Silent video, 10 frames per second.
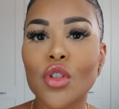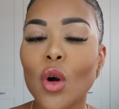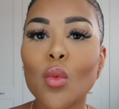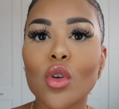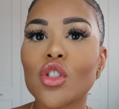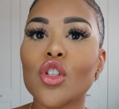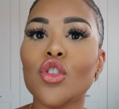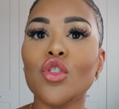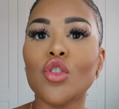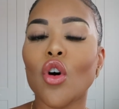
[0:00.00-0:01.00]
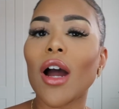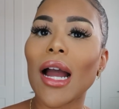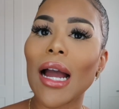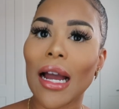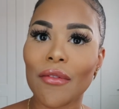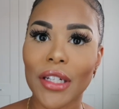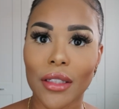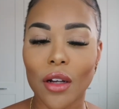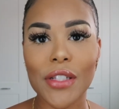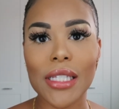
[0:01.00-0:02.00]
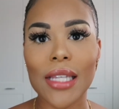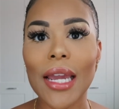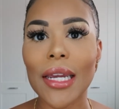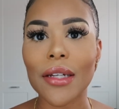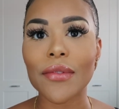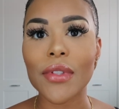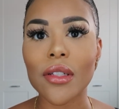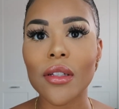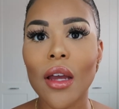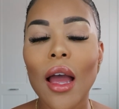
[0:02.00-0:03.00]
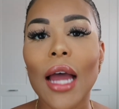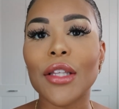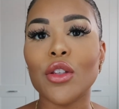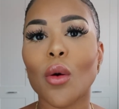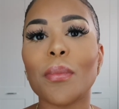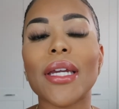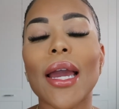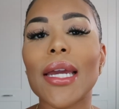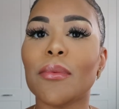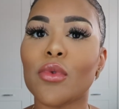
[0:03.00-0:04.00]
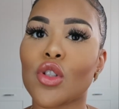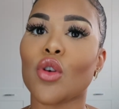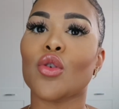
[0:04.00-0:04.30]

don't want to not have enough saved and not be able to go